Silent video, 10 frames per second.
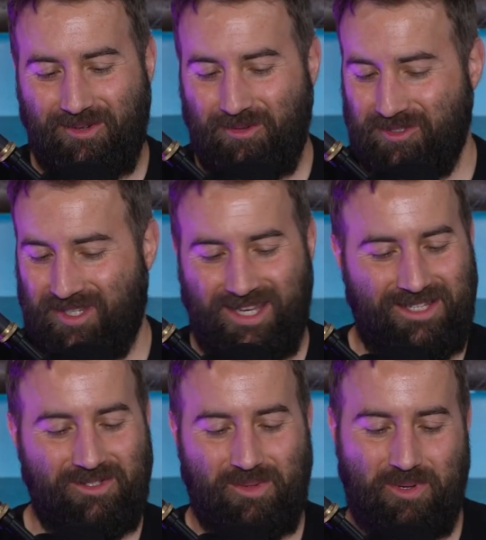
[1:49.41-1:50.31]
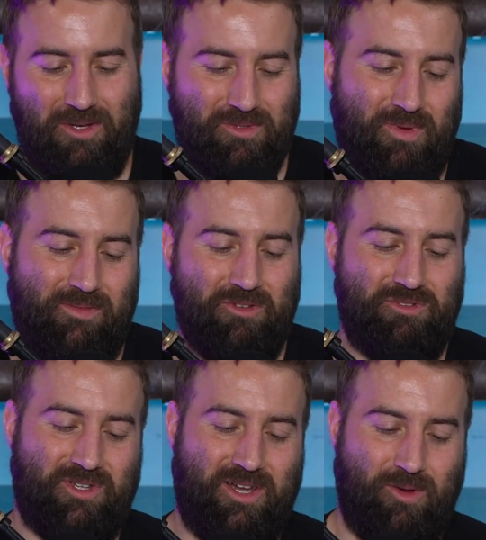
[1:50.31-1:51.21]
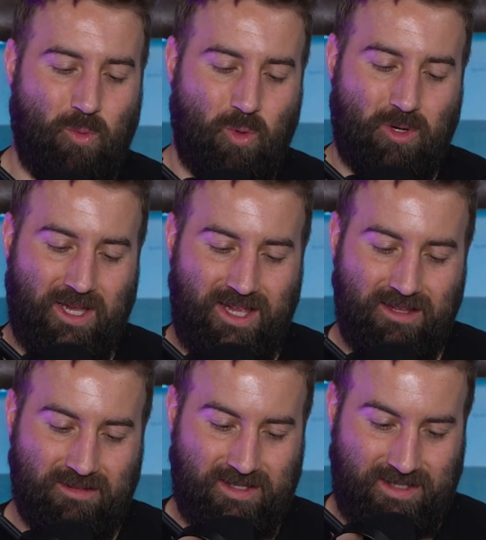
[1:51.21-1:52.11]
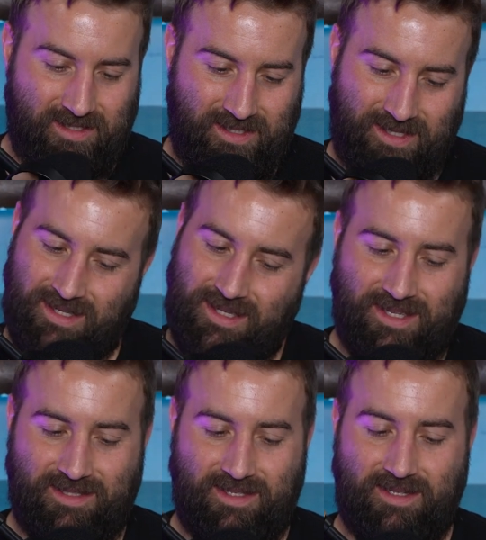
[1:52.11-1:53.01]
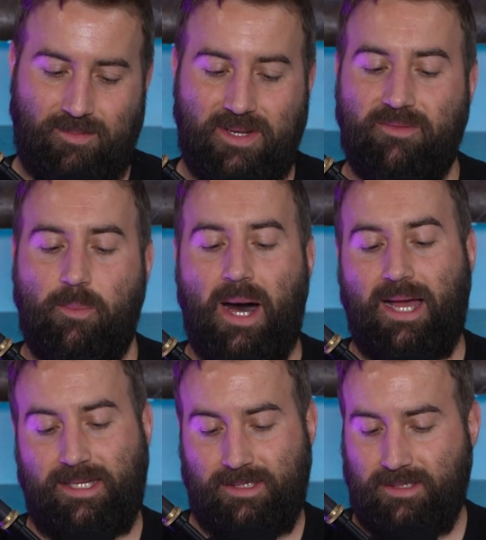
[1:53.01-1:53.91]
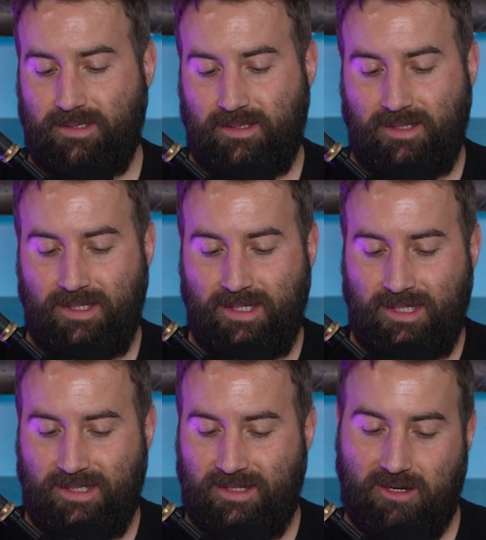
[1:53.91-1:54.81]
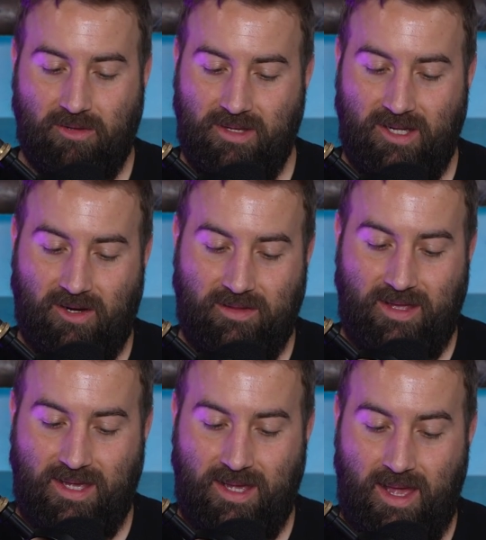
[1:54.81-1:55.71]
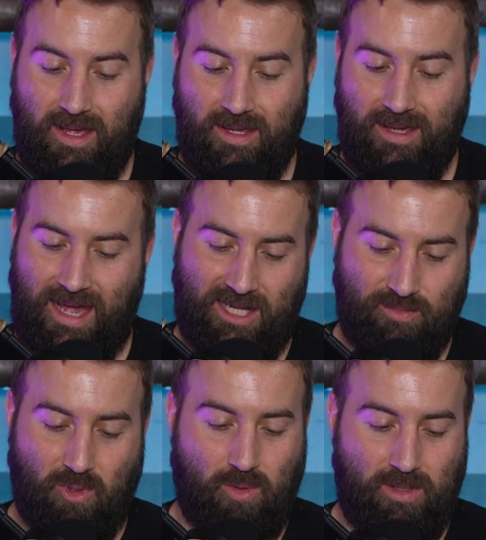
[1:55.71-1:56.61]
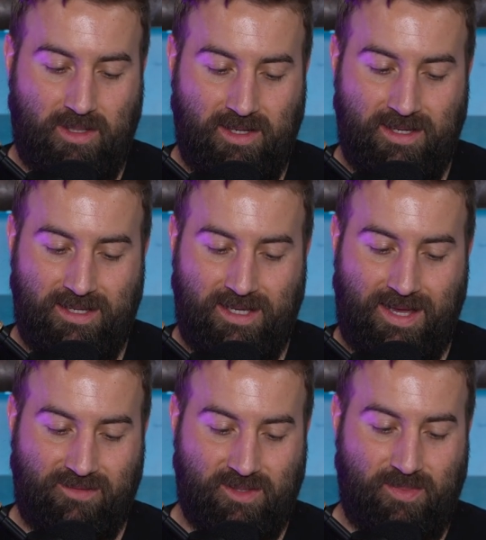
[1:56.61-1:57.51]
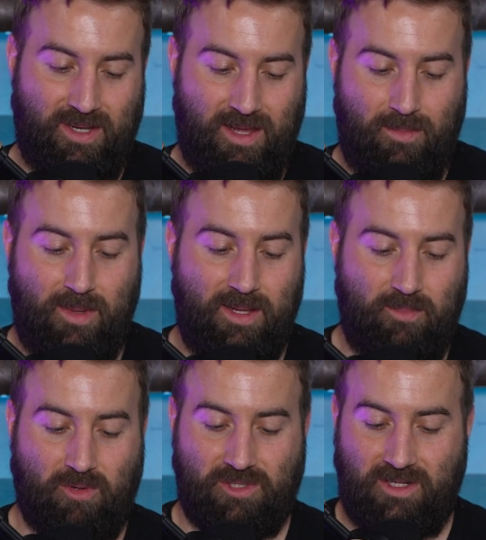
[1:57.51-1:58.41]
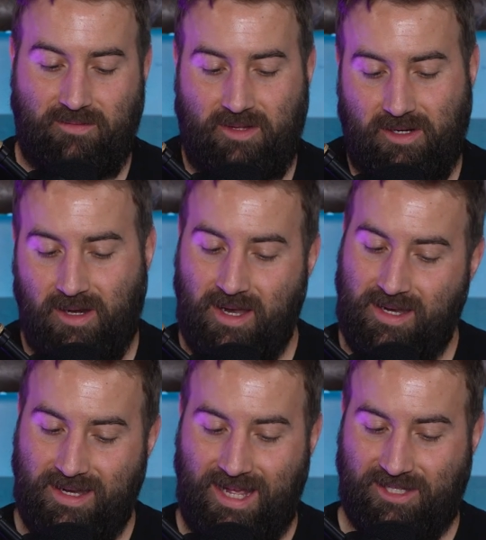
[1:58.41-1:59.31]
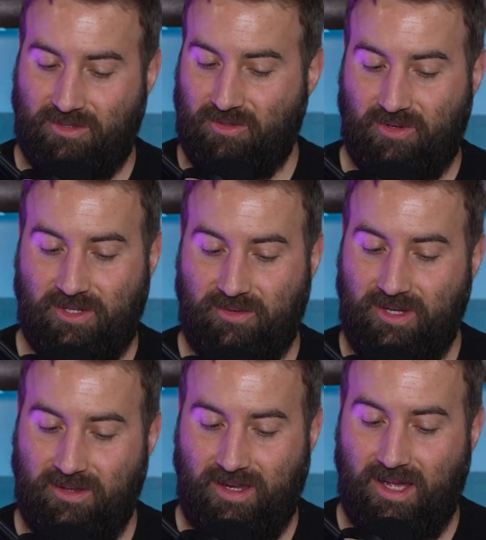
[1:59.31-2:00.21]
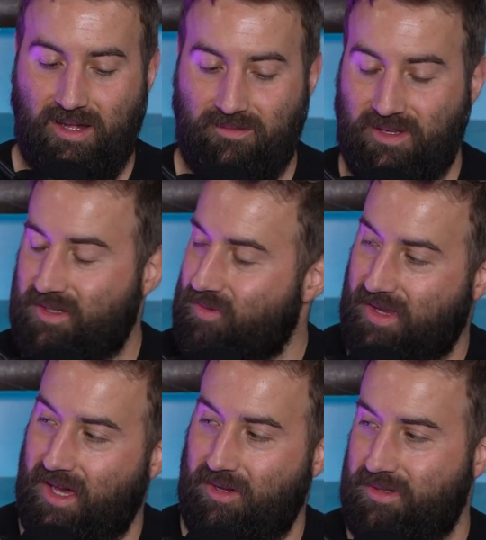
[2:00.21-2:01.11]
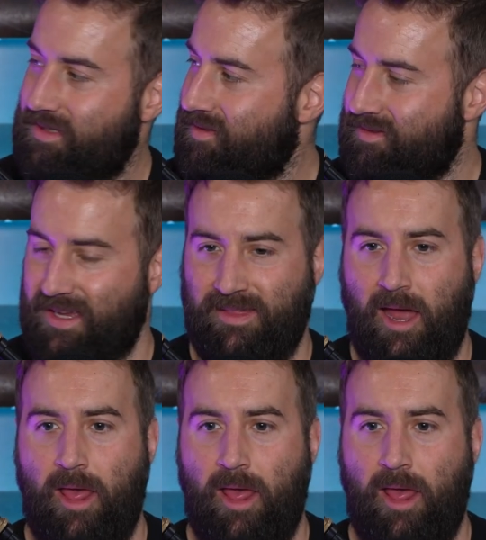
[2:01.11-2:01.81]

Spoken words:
we'll just get into it. Post-Revolutionary War England is in a bit of a bind. Not only are they cash poor, having spent a meaty portion of their national treasury on the conflict with the colonies. Take that